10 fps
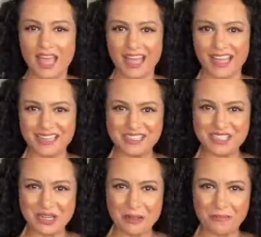and
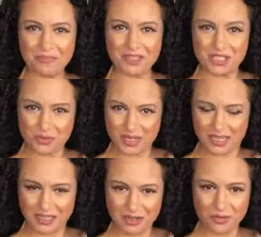so we
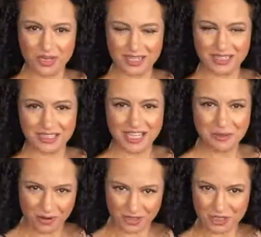can
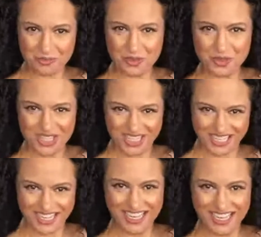keep our community